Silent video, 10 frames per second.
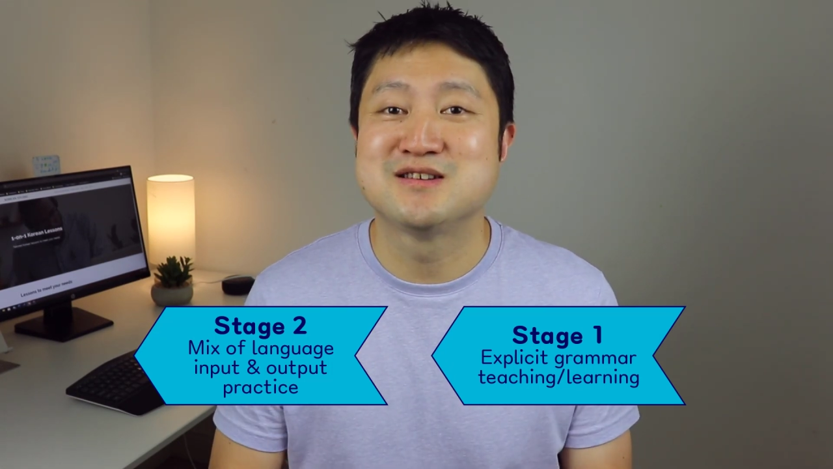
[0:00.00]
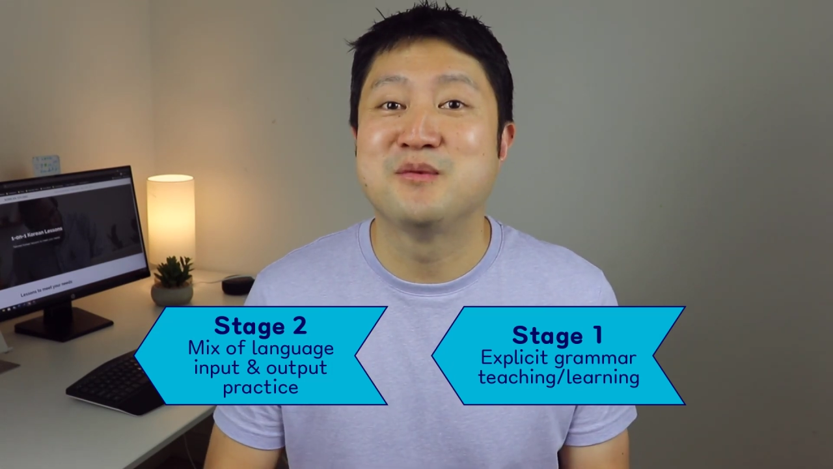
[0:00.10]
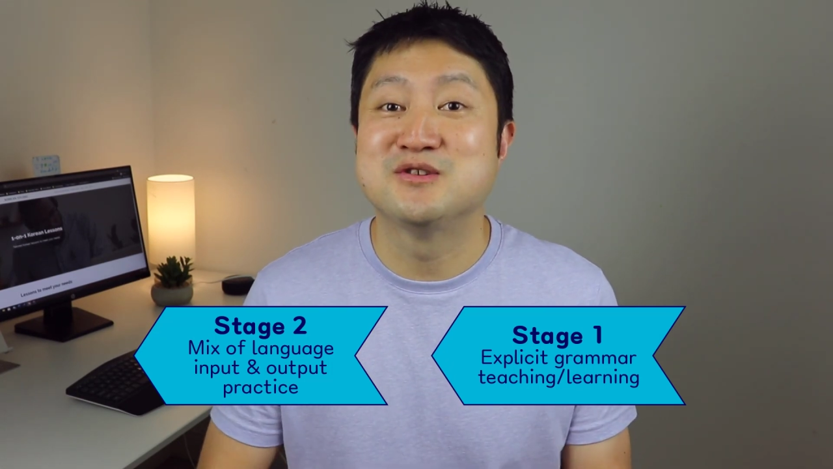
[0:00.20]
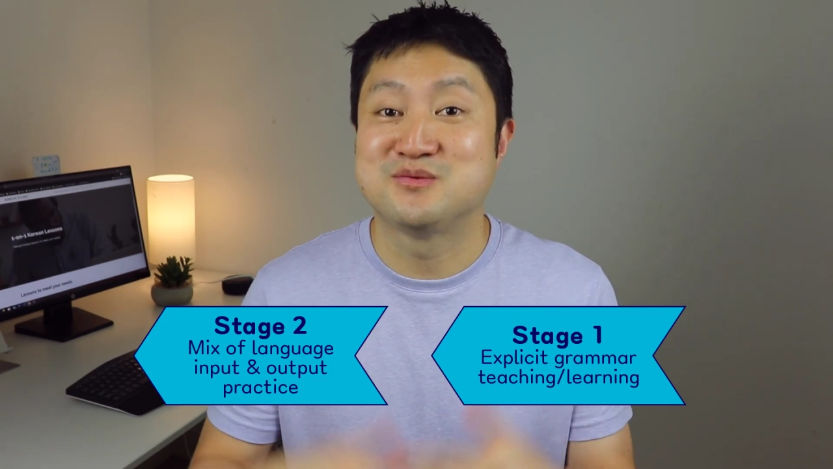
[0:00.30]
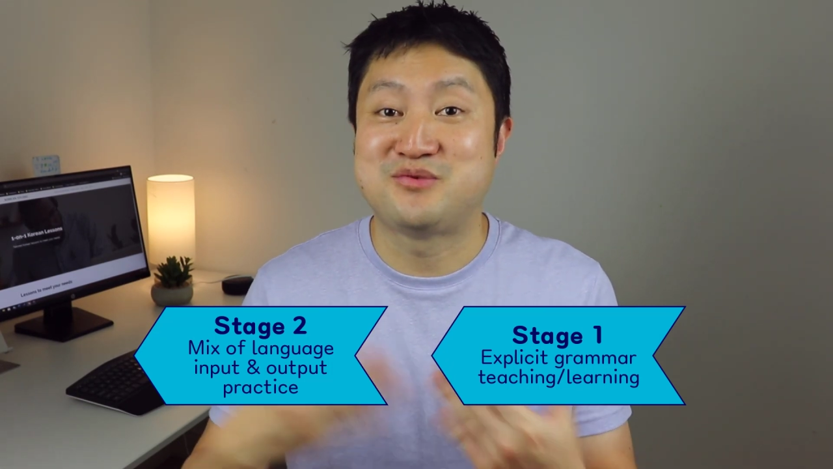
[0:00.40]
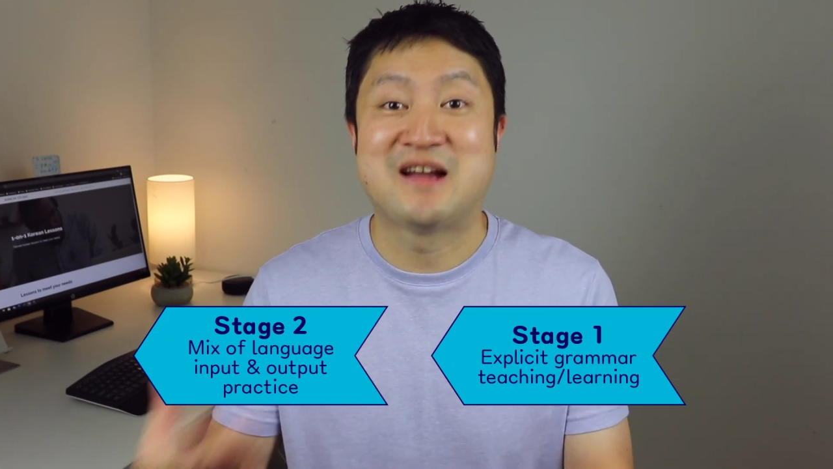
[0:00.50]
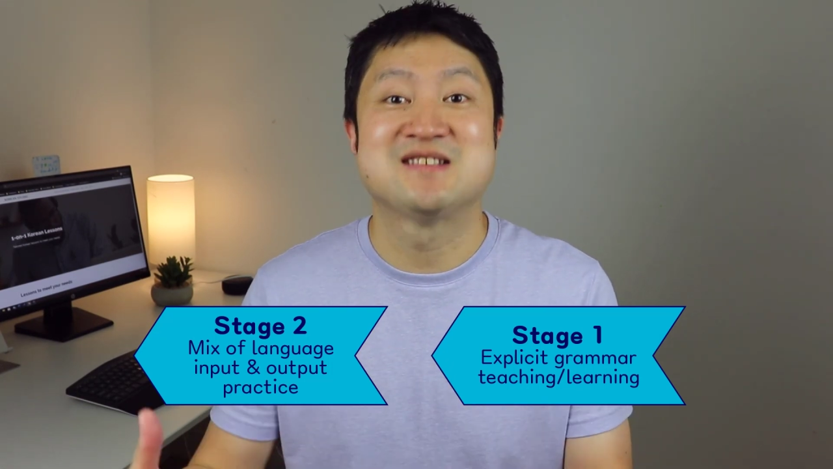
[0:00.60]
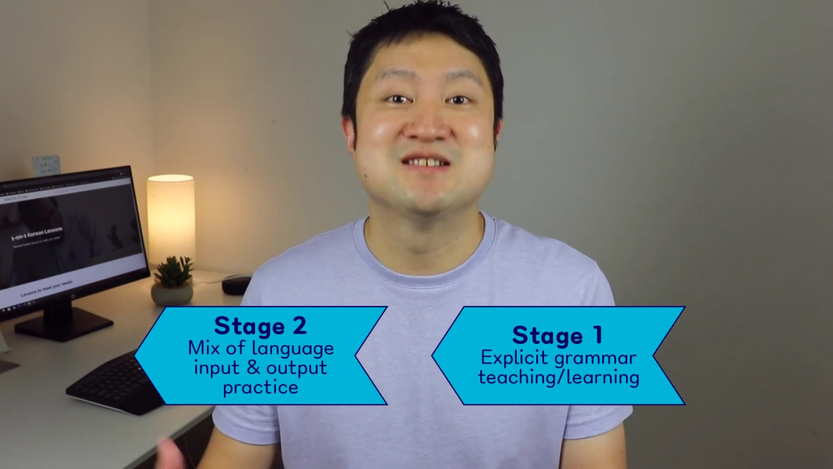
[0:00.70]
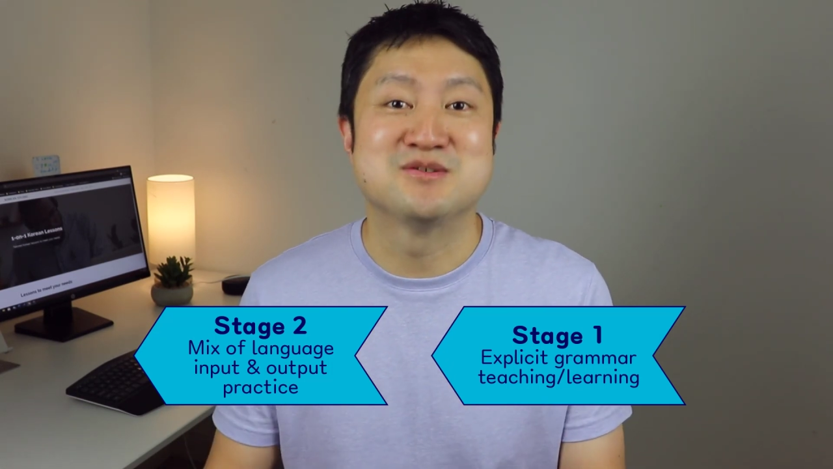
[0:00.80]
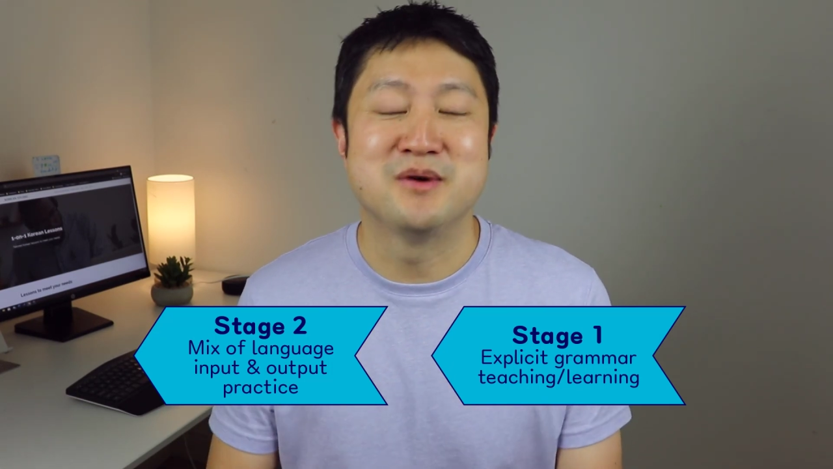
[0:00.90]
someone to
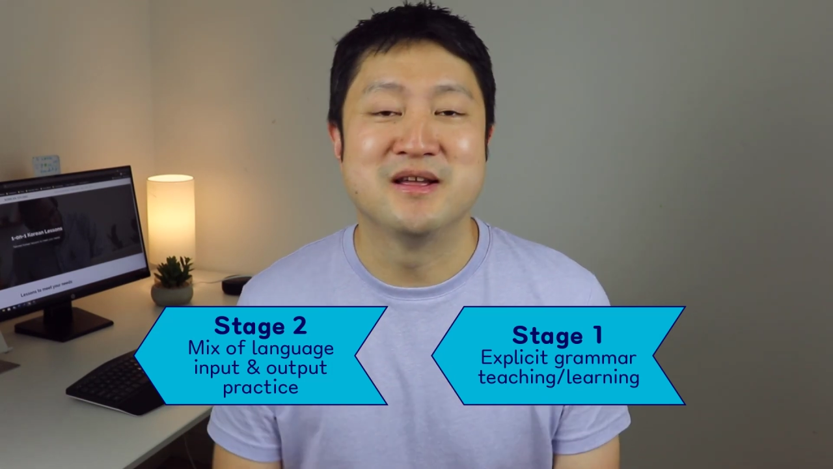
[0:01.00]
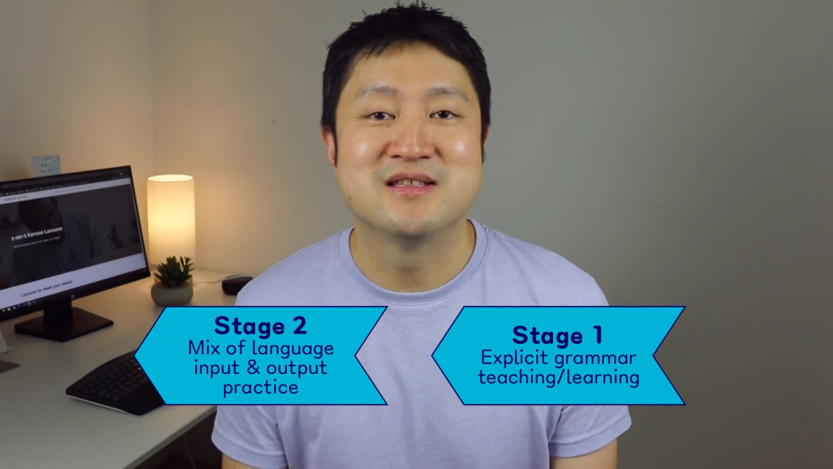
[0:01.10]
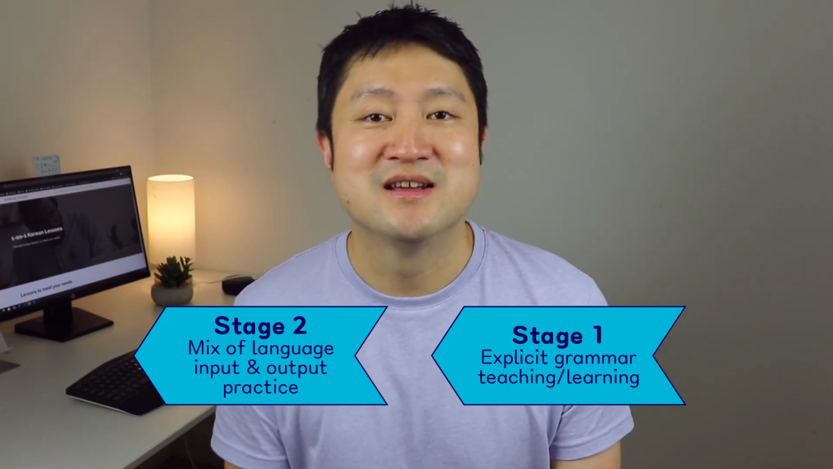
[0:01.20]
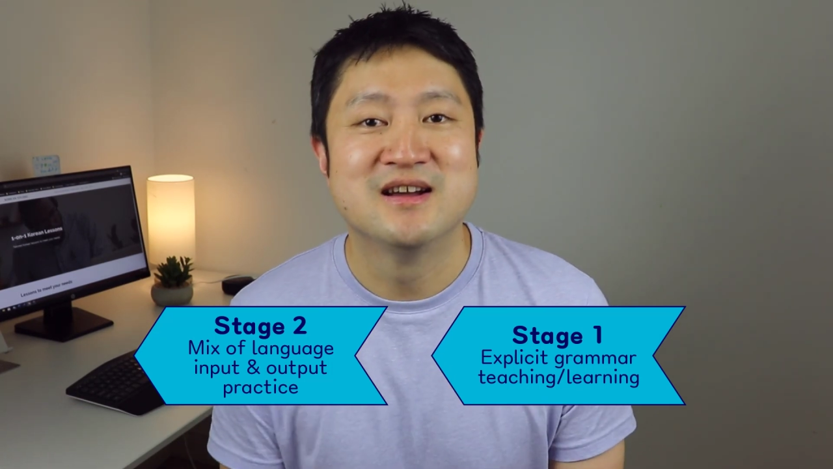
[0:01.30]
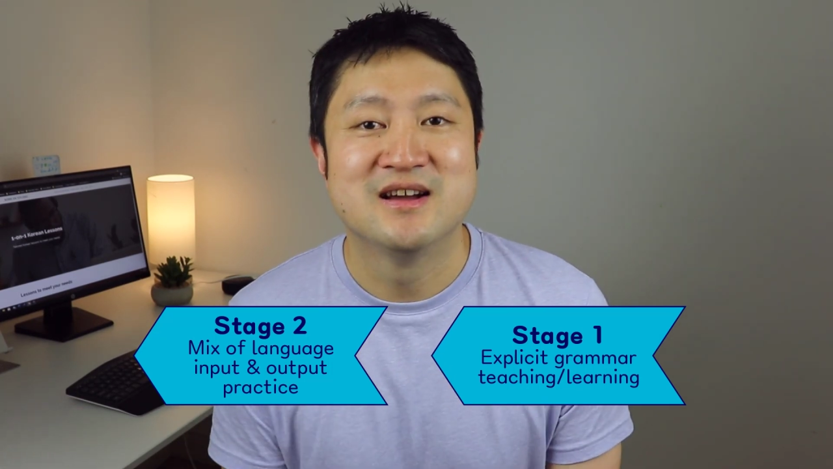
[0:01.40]
practice with,